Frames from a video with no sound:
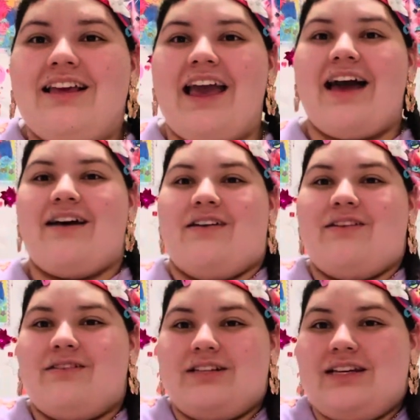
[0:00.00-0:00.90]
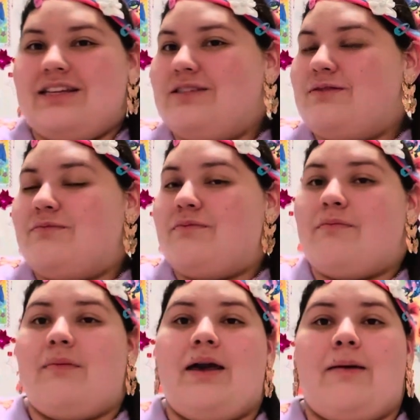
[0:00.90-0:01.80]
yeah, because
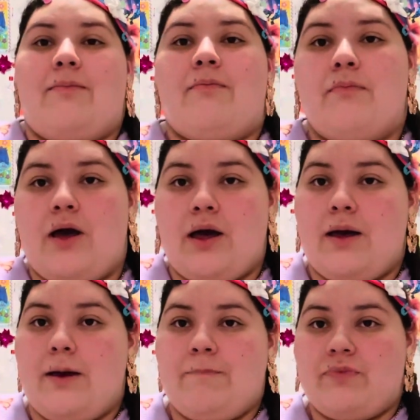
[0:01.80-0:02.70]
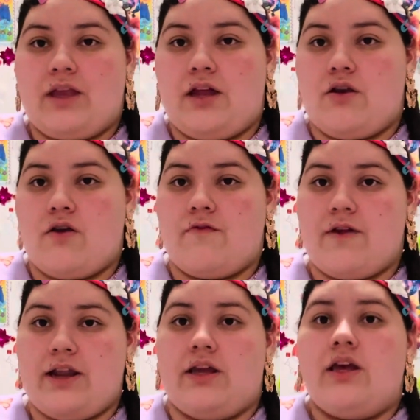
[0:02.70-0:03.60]
my mom and her
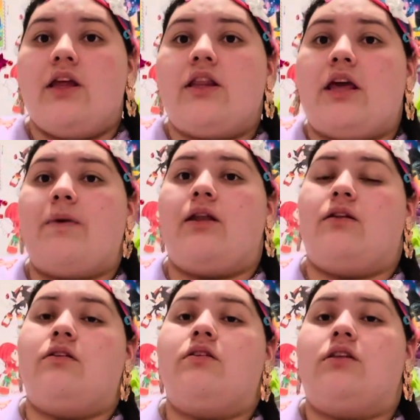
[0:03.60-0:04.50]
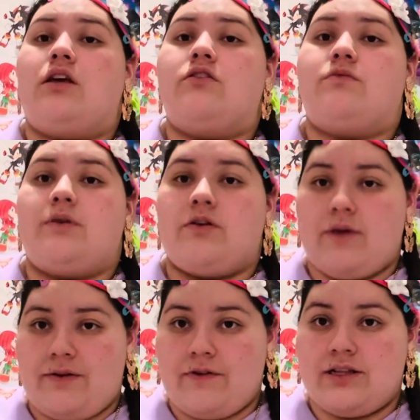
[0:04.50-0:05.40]
friend, they've been, they used to be
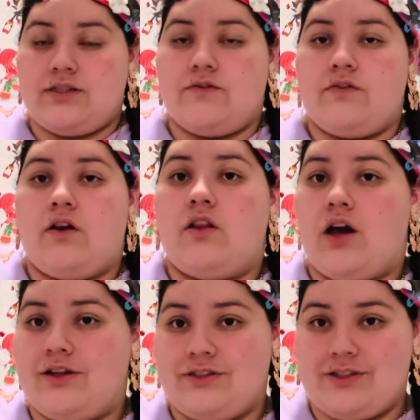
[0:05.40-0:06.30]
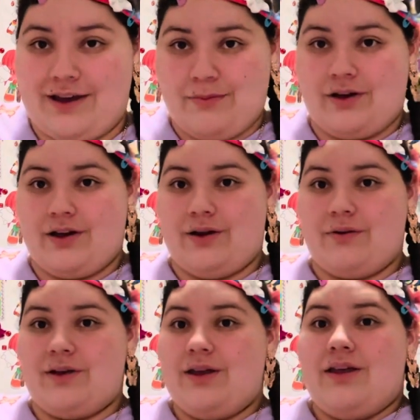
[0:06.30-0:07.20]
great friends a long time
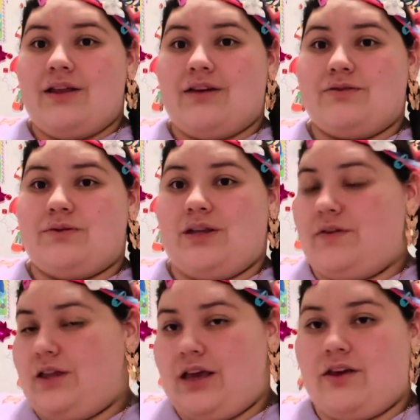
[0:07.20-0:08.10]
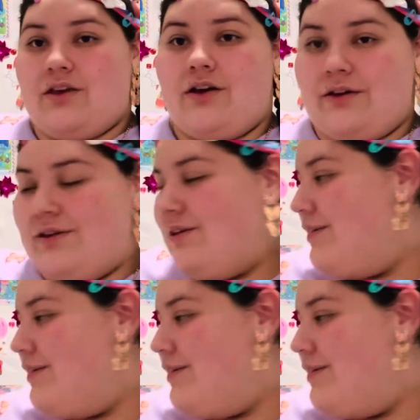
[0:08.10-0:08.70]
ago. That was when they were like young